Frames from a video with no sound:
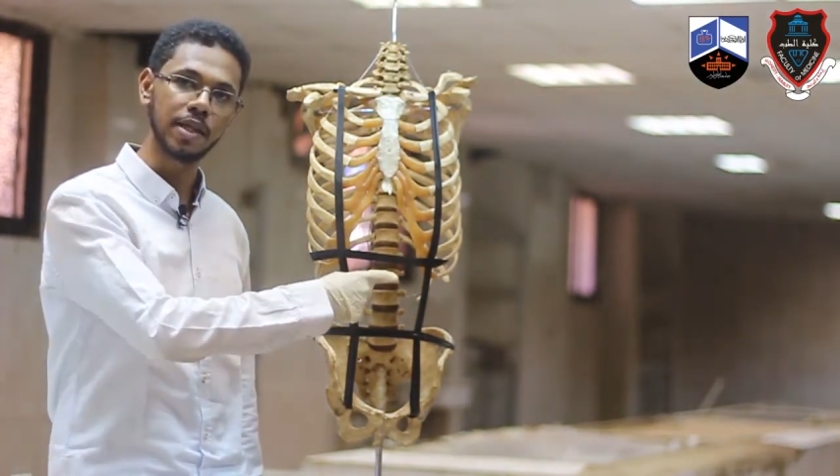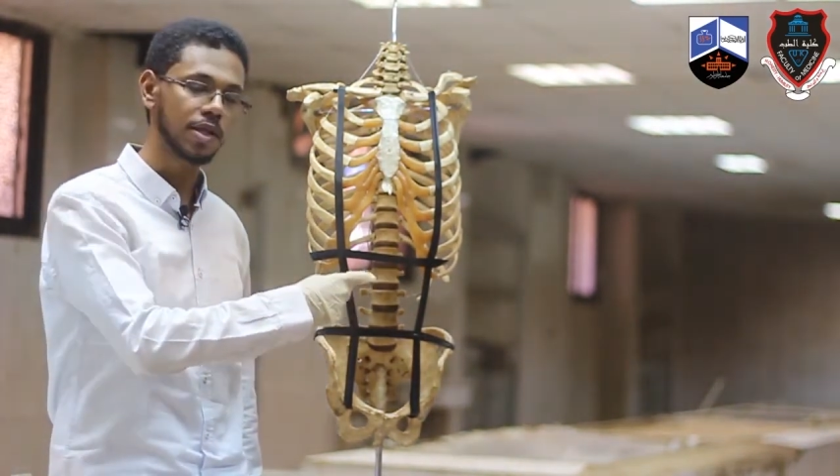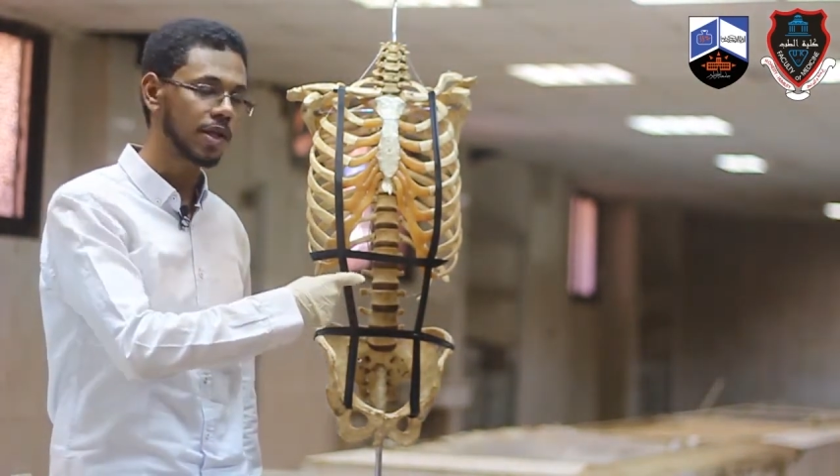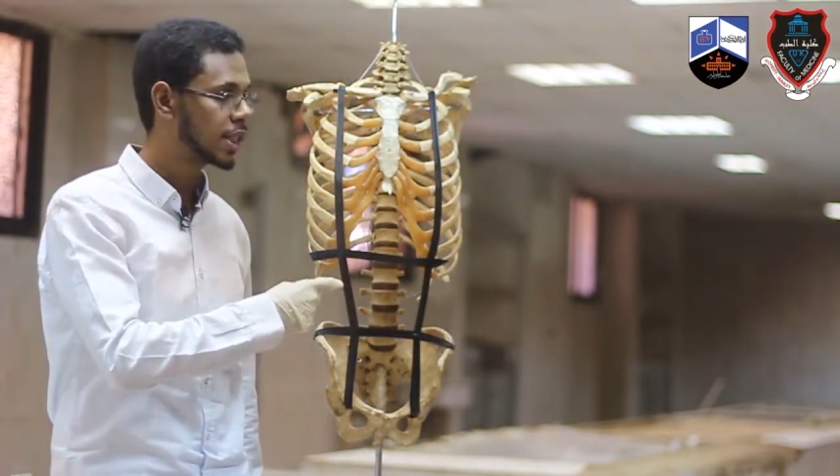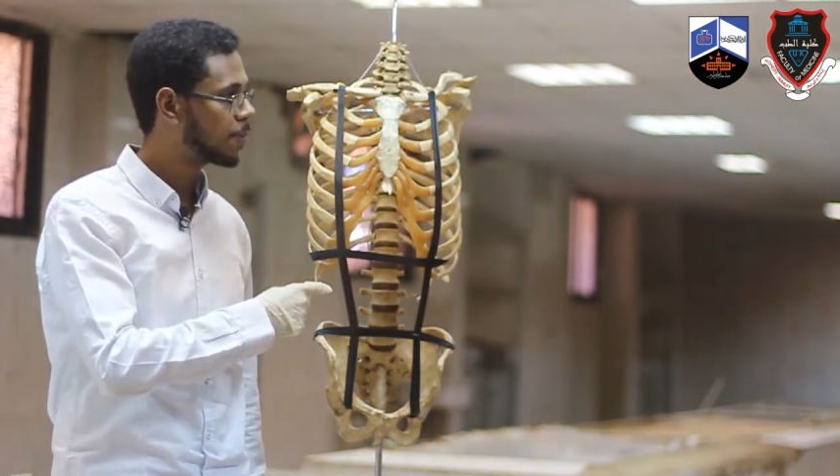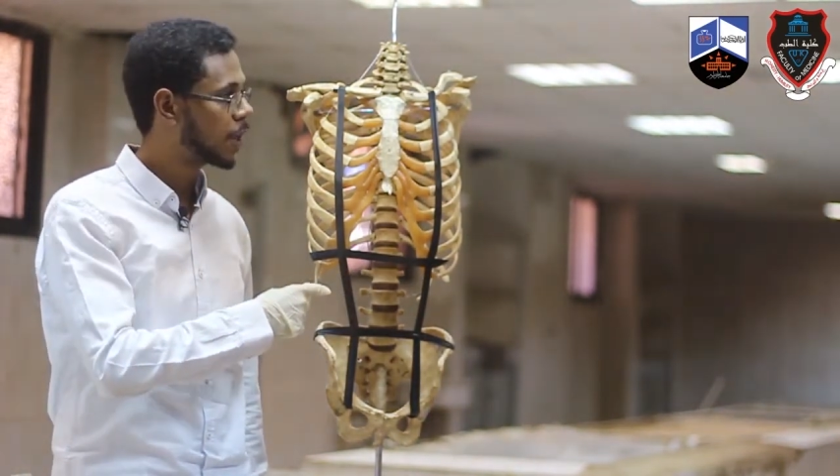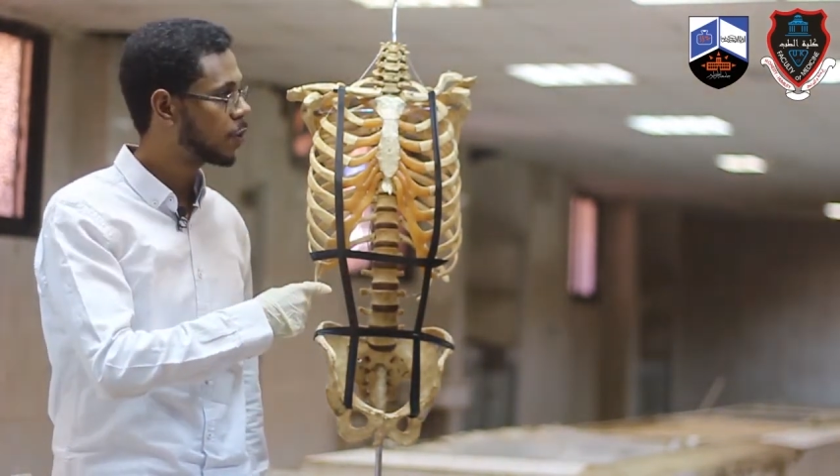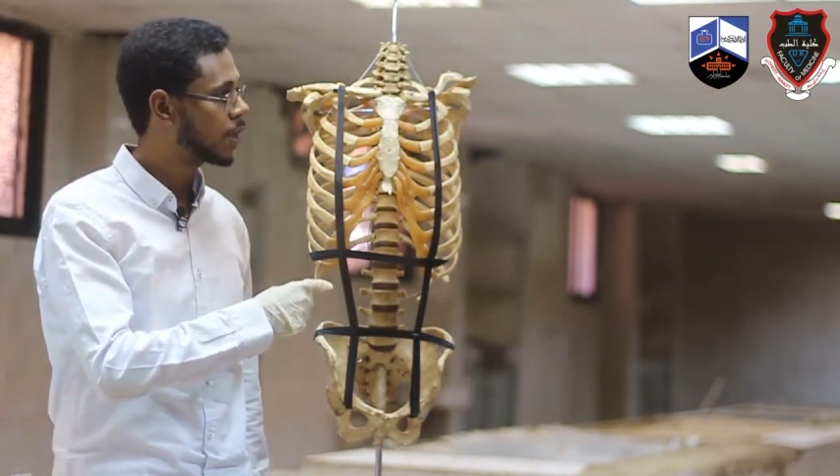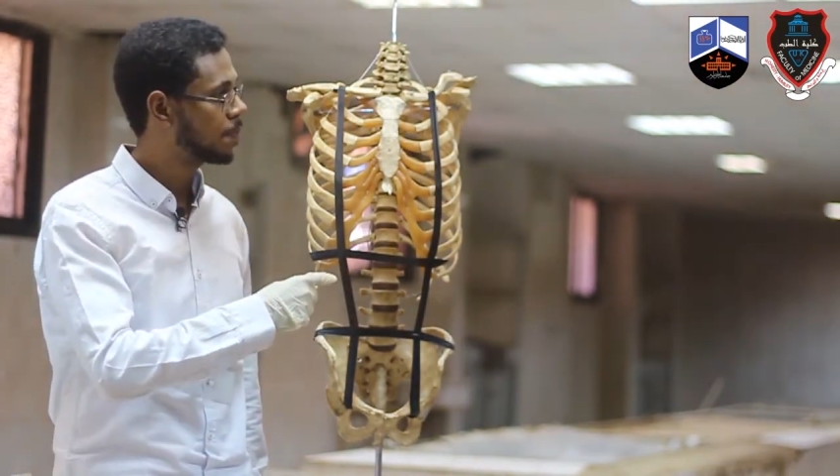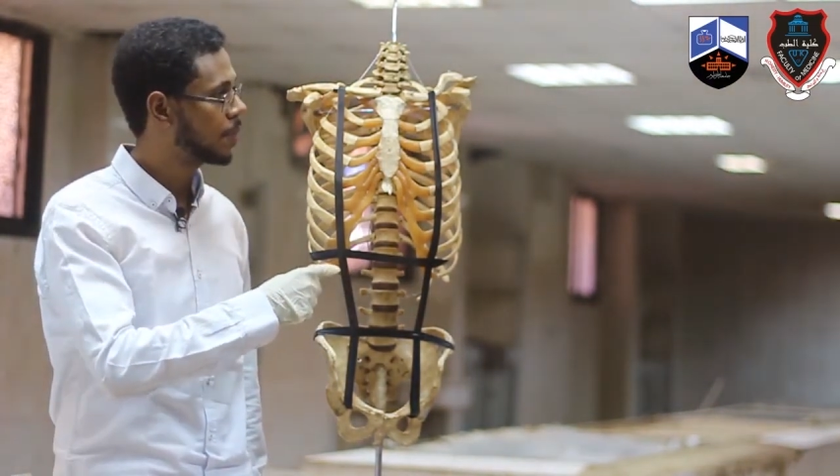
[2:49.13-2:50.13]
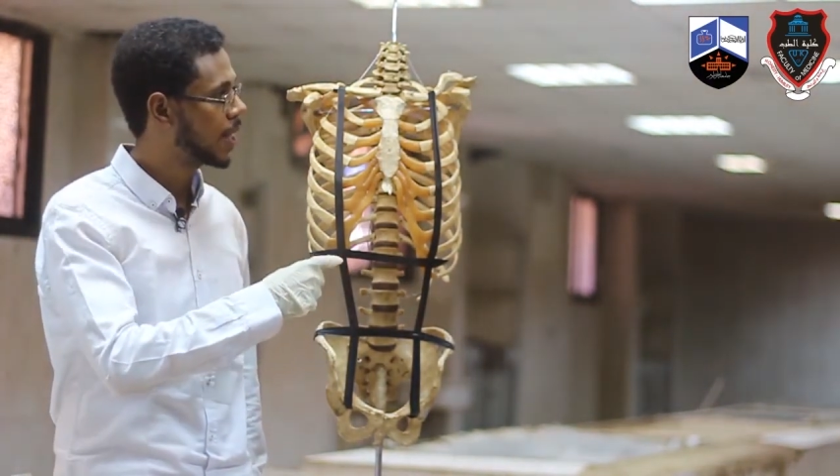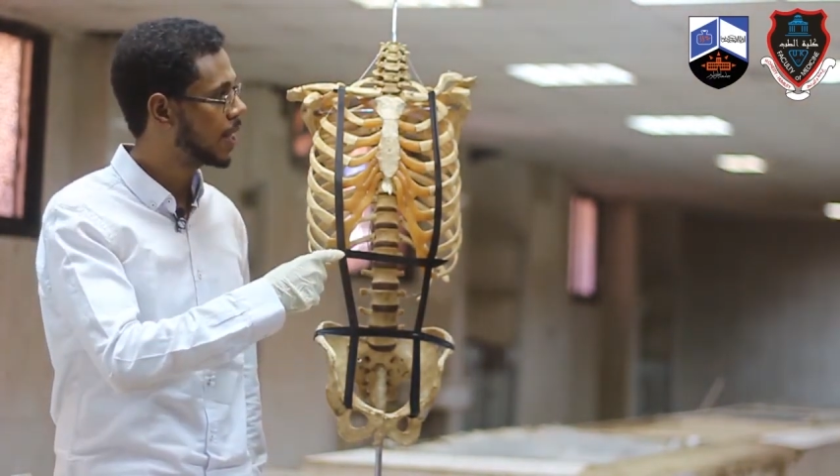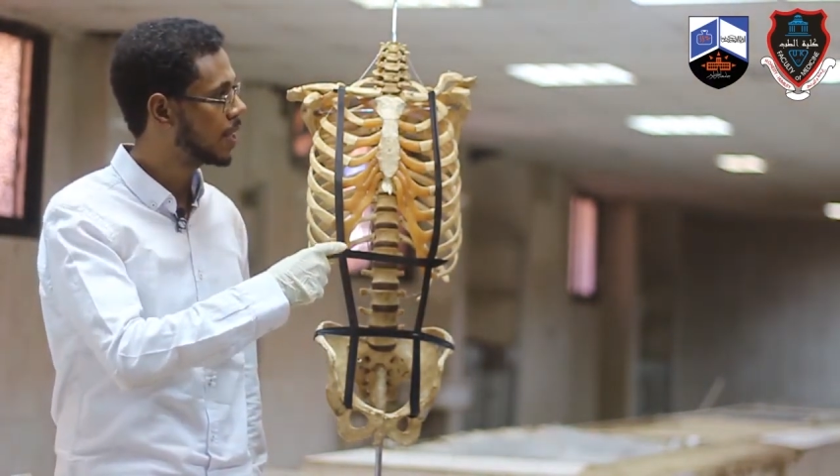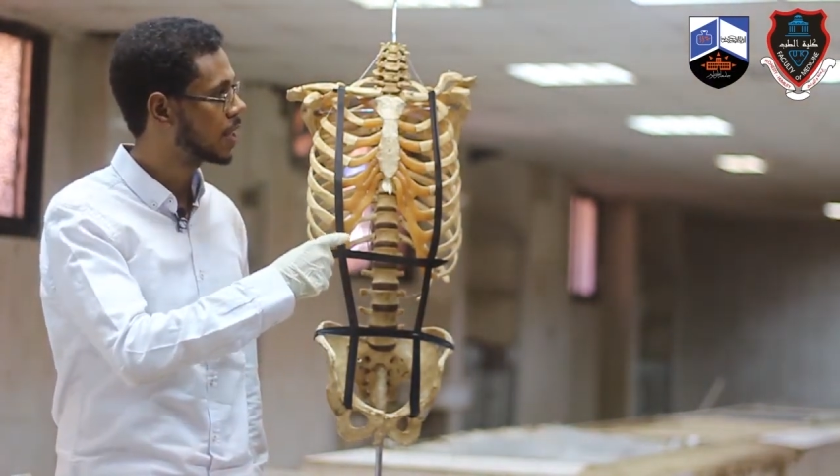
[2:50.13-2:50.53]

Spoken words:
The transpyloric plane